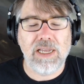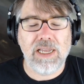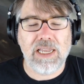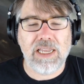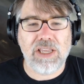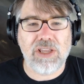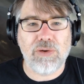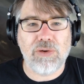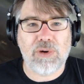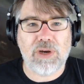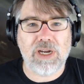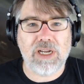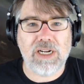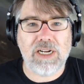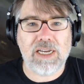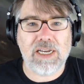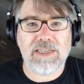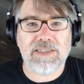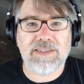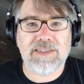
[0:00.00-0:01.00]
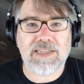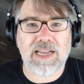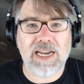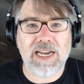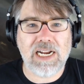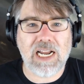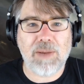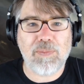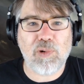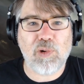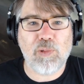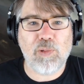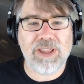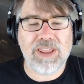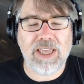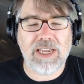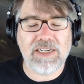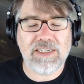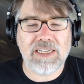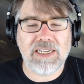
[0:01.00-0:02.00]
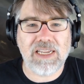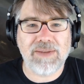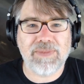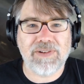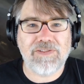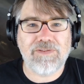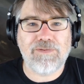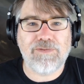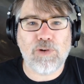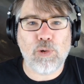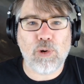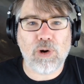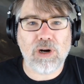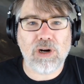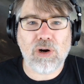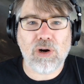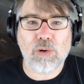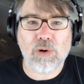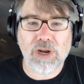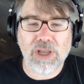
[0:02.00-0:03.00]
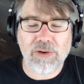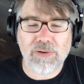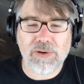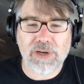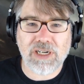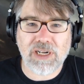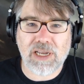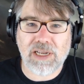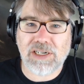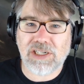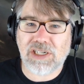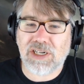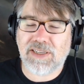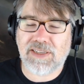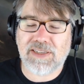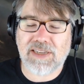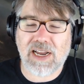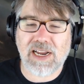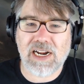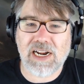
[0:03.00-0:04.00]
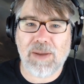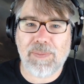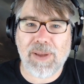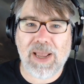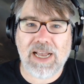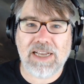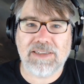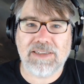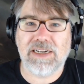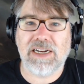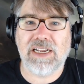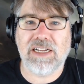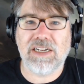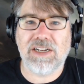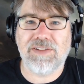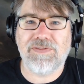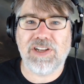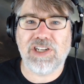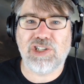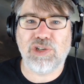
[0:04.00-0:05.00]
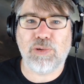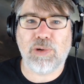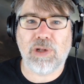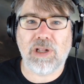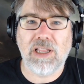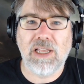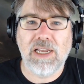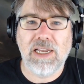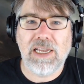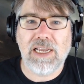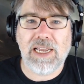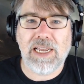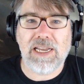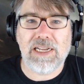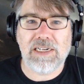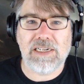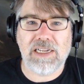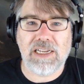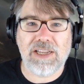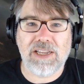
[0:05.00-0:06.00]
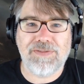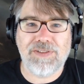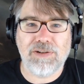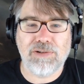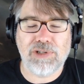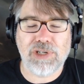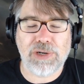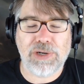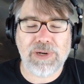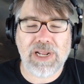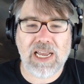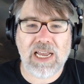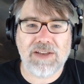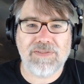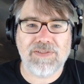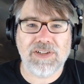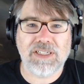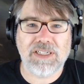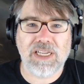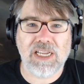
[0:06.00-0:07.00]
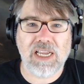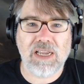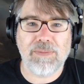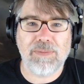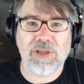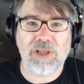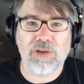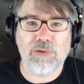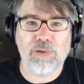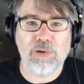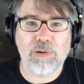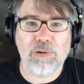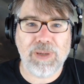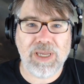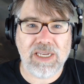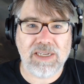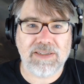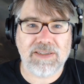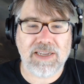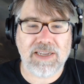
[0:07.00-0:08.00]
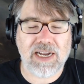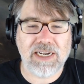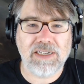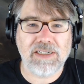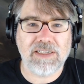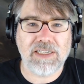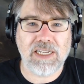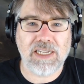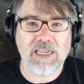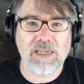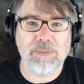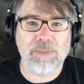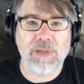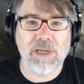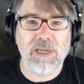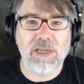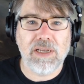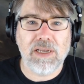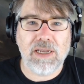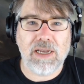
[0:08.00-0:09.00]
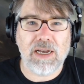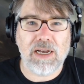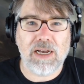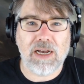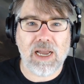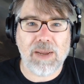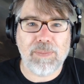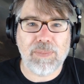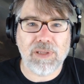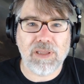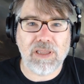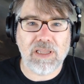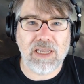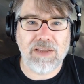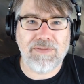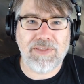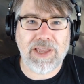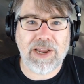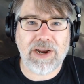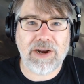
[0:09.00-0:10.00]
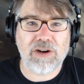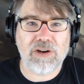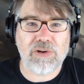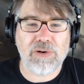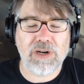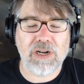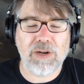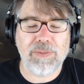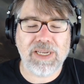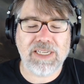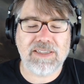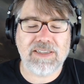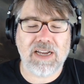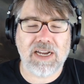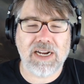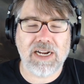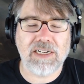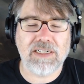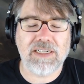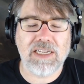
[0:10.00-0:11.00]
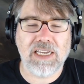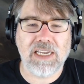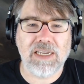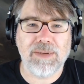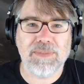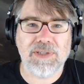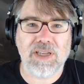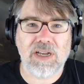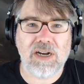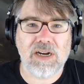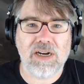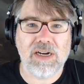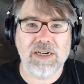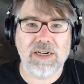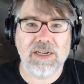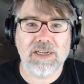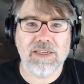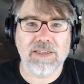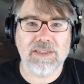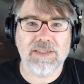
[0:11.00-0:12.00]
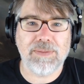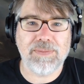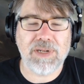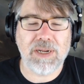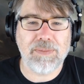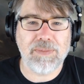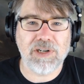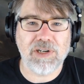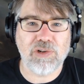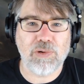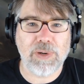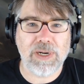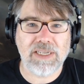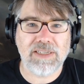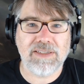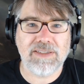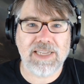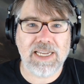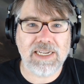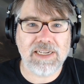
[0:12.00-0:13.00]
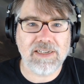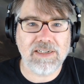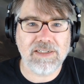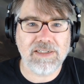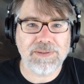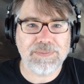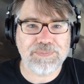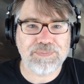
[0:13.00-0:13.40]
You can sign up with a team of 4, or you can just sign up as an individual. And if you don't have a team, you will be assigned a team. I believe they are going to be assigning teams on September 22nd.